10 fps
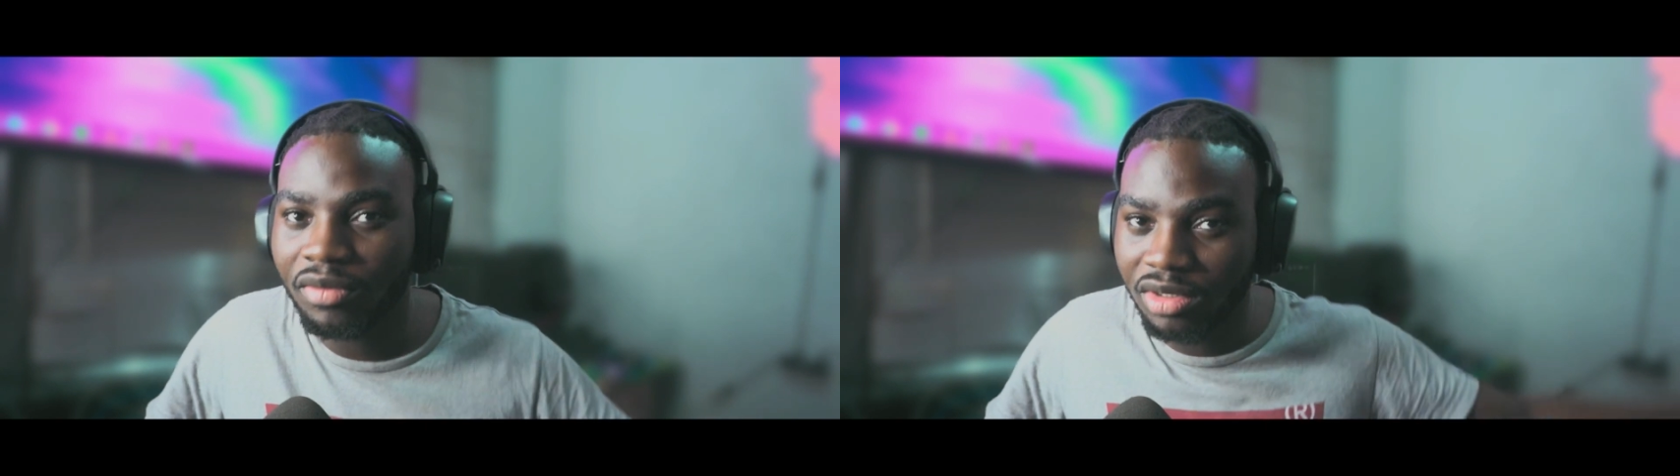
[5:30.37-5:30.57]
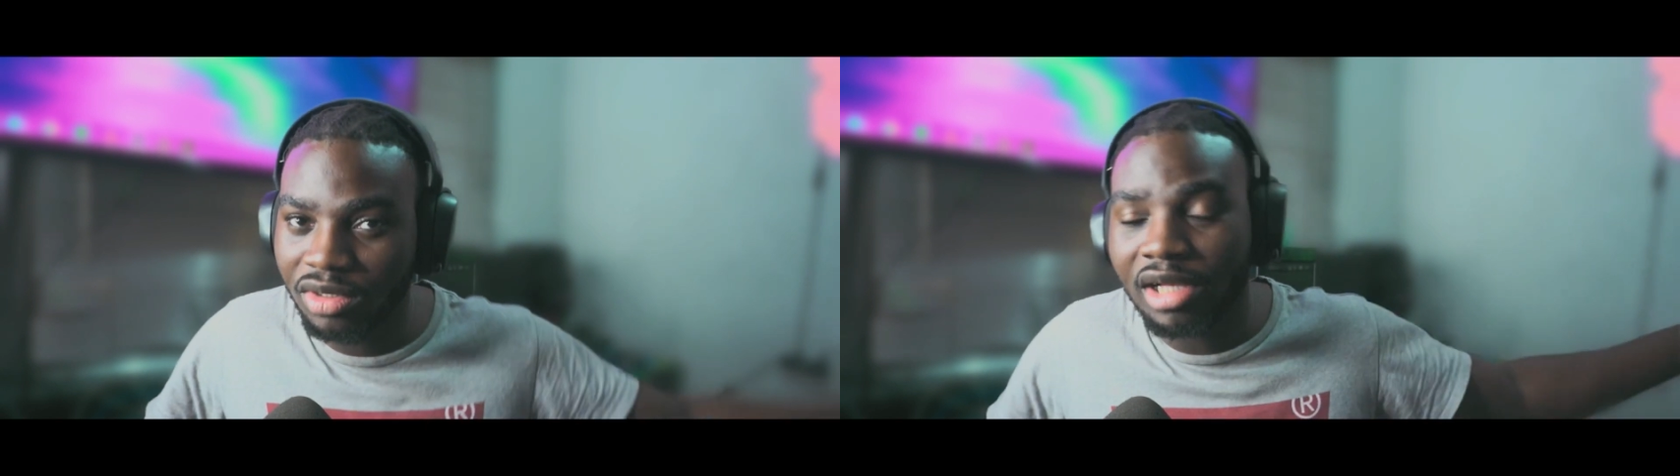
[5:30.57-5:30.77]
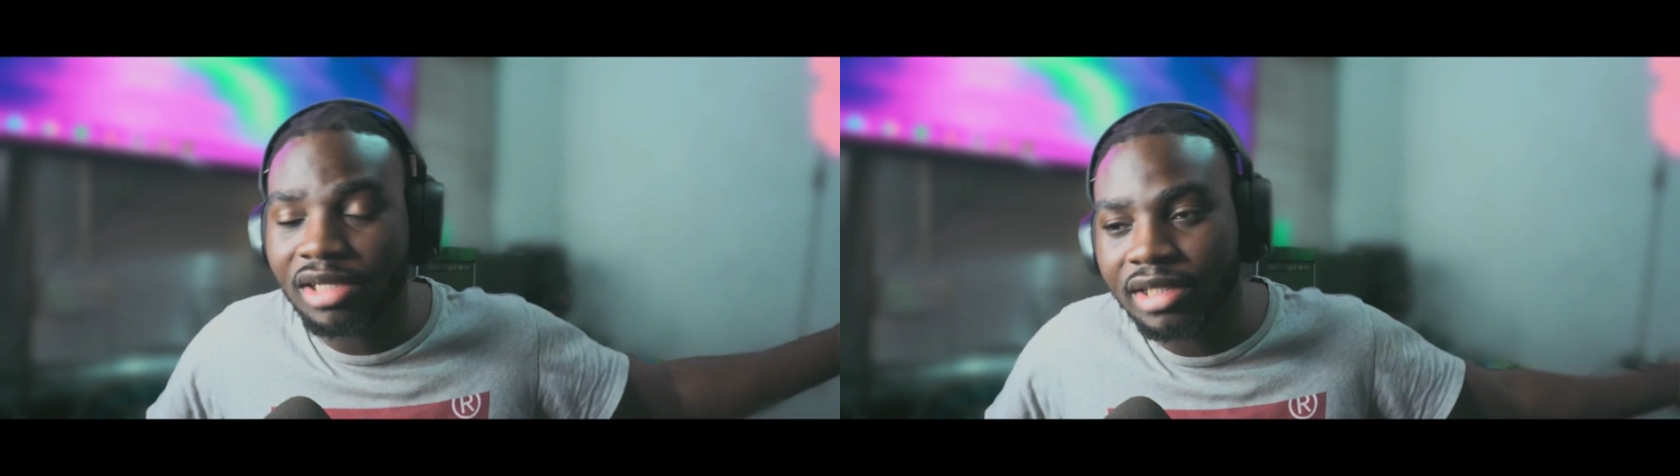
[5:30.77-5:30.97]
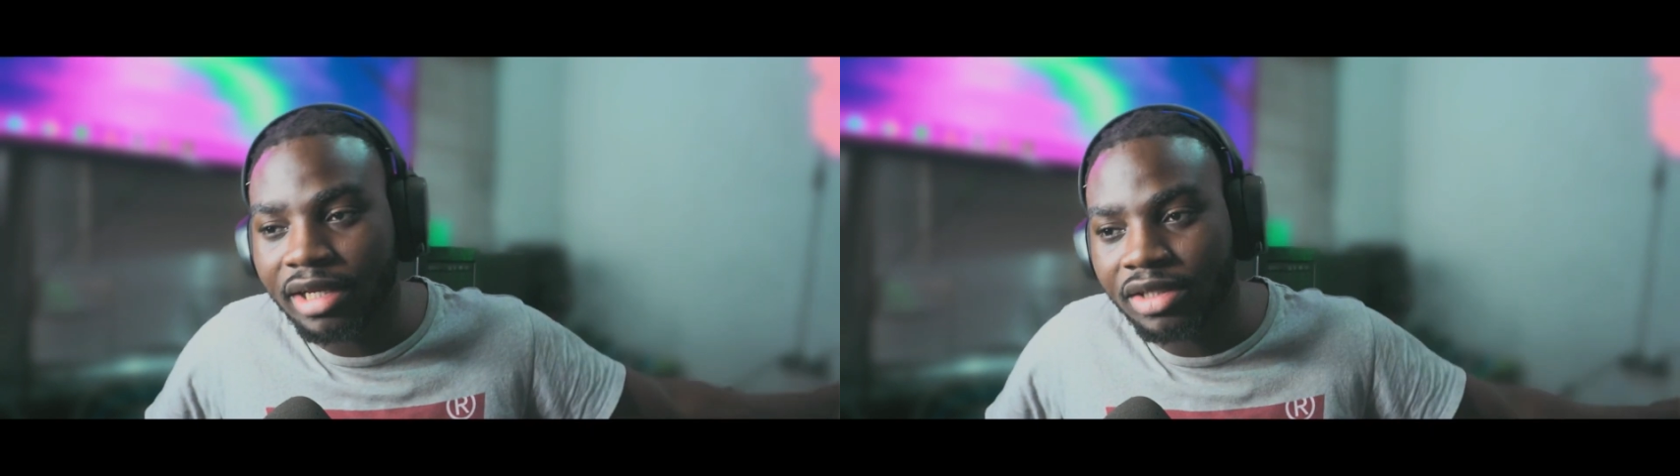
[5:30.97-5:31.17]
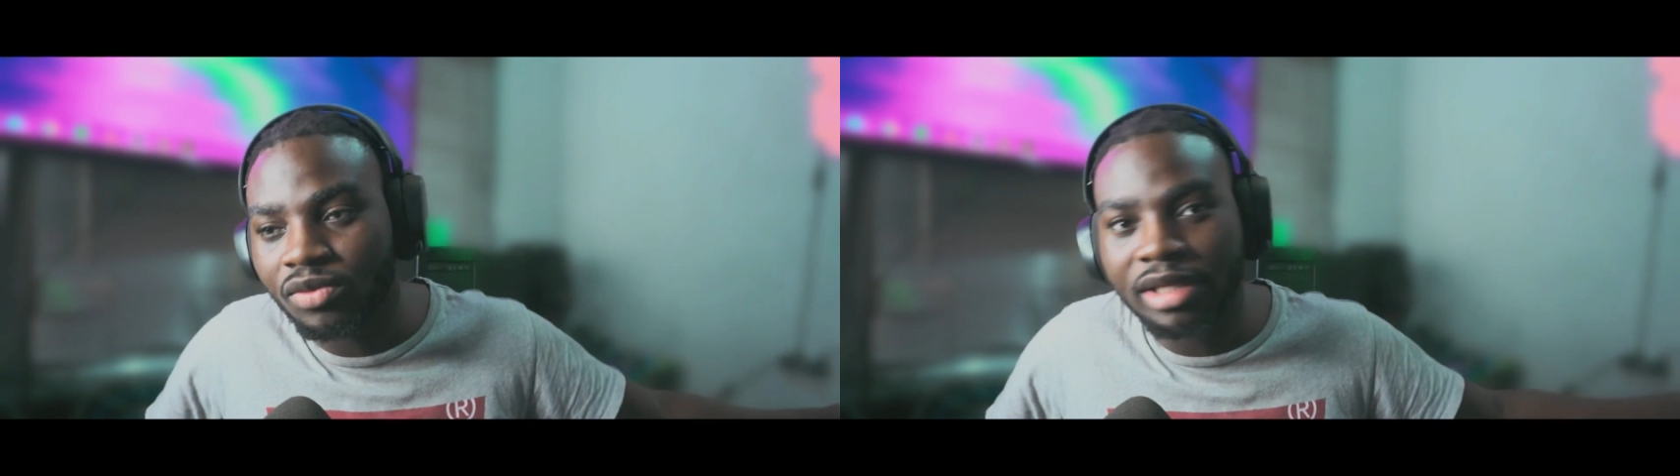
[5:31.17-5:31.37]
which was last
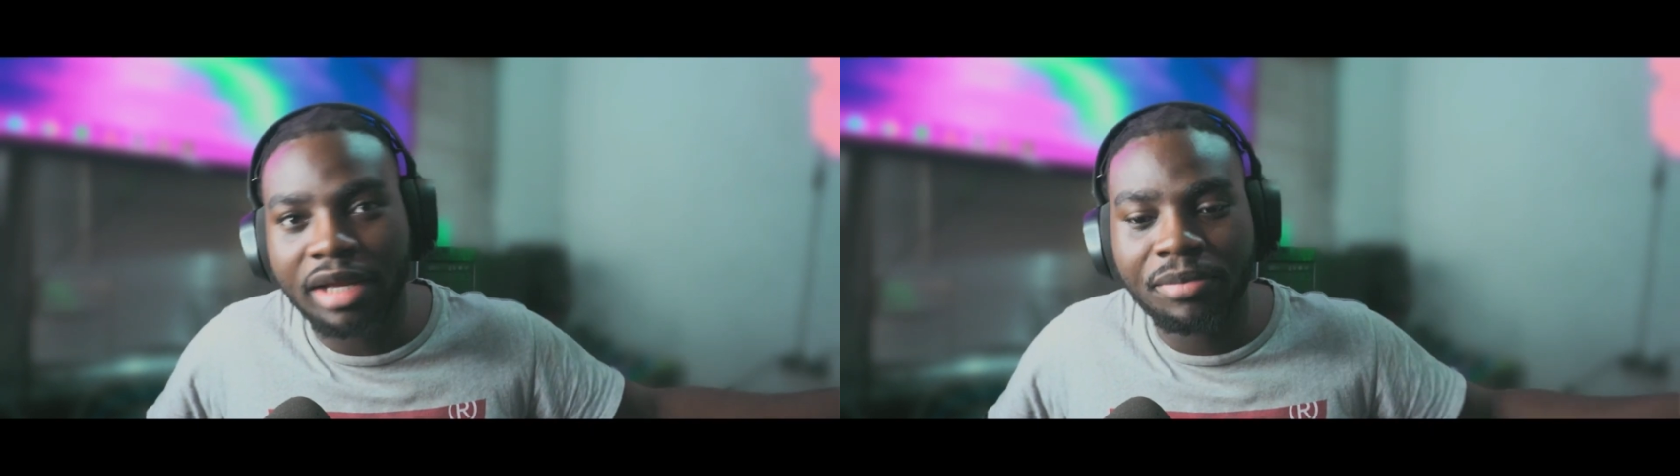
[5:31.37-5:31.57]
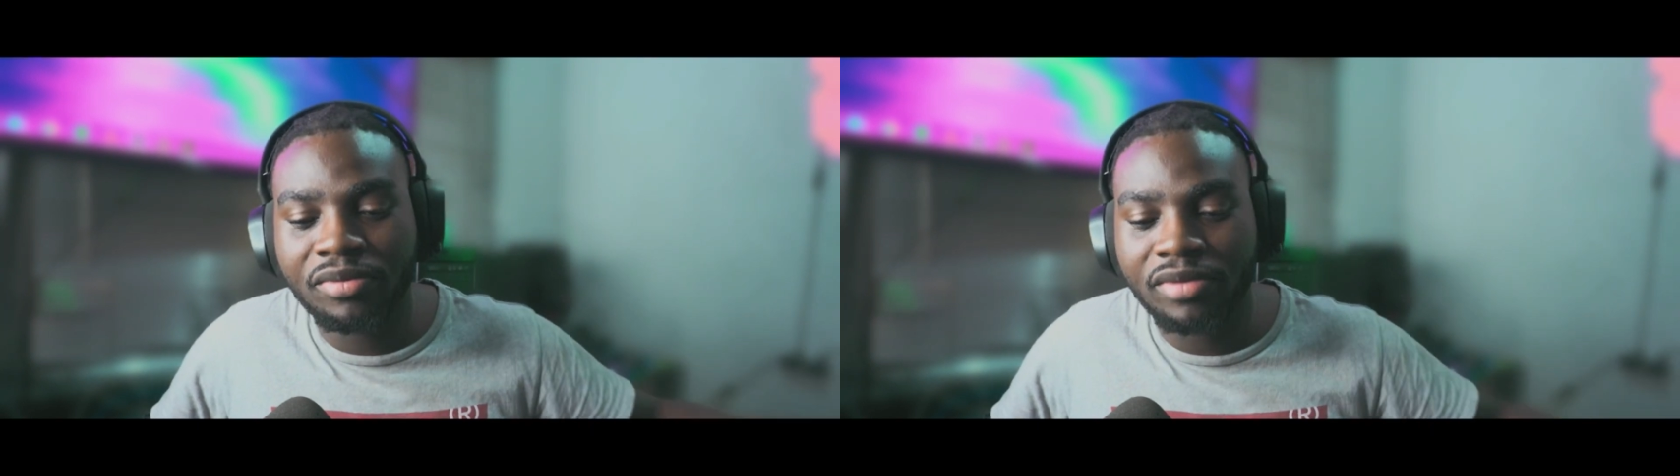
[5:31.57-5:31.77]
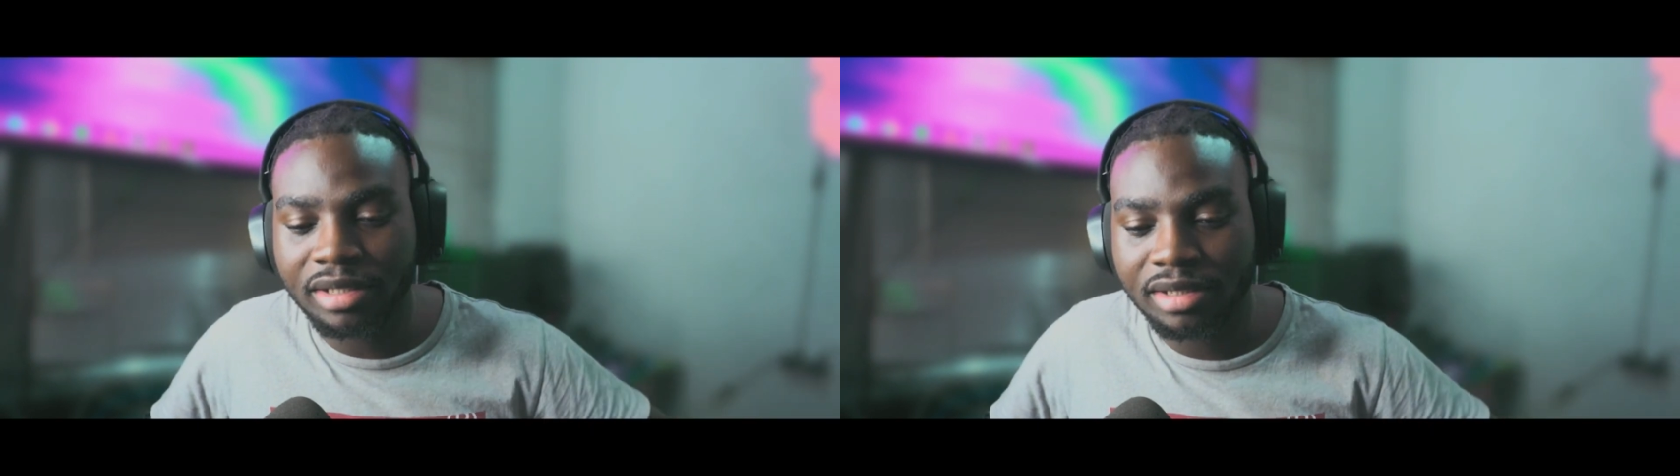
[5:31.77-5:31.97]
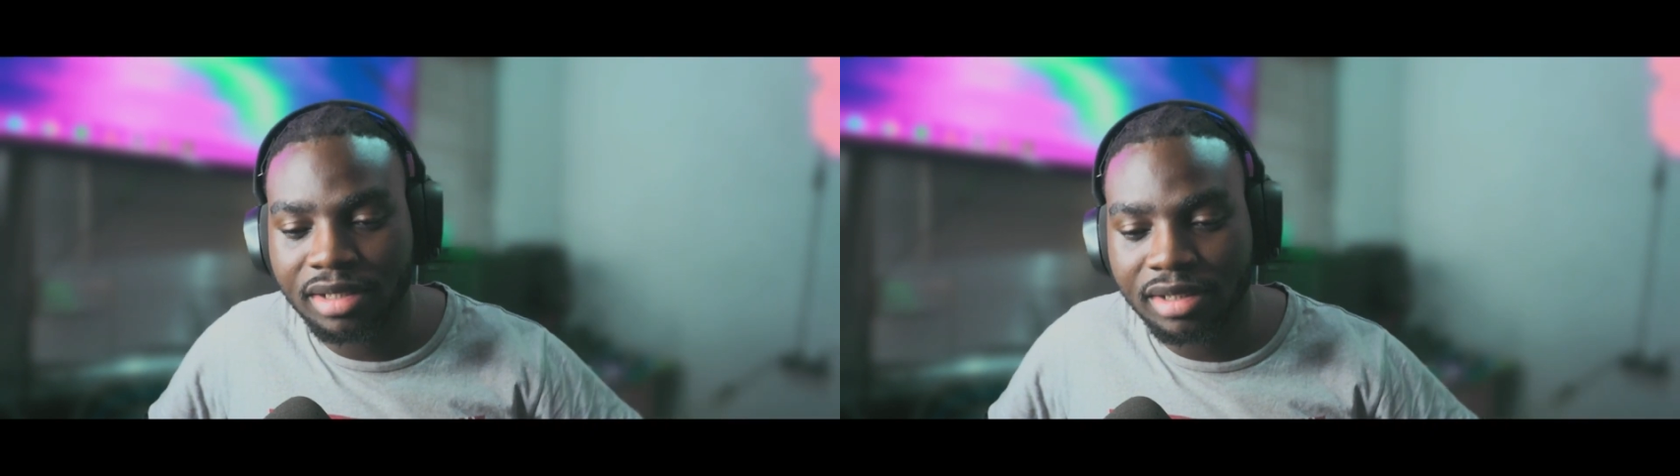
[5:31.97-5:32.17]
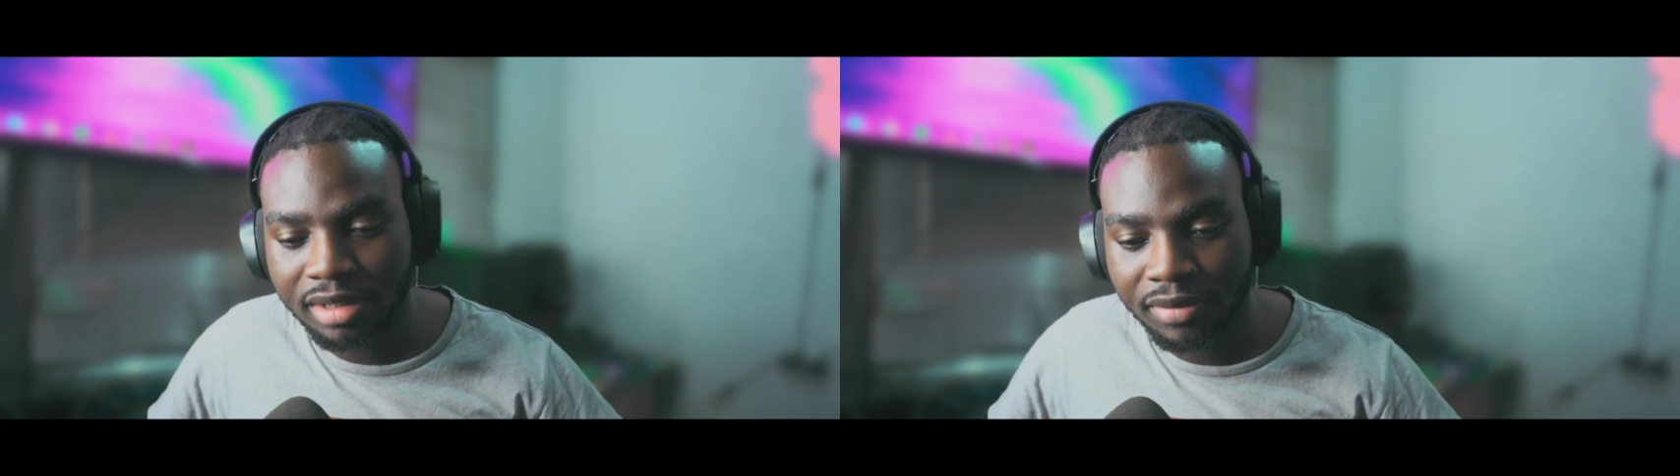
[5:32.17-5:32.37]
night, when I
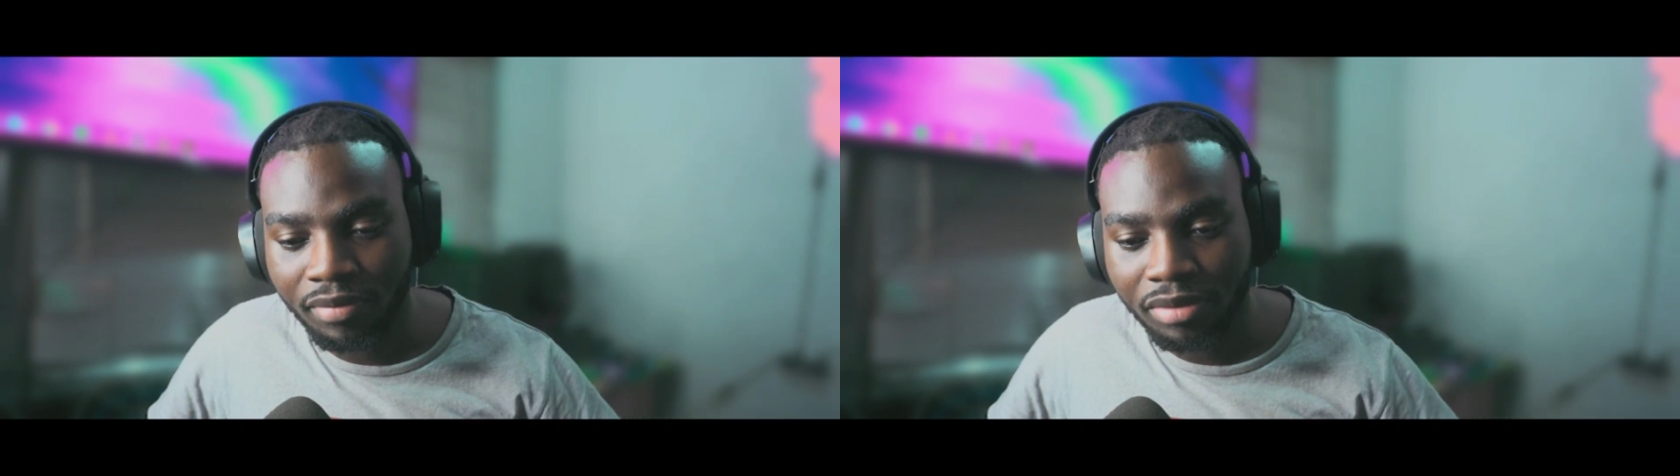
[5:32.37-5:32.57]
practiced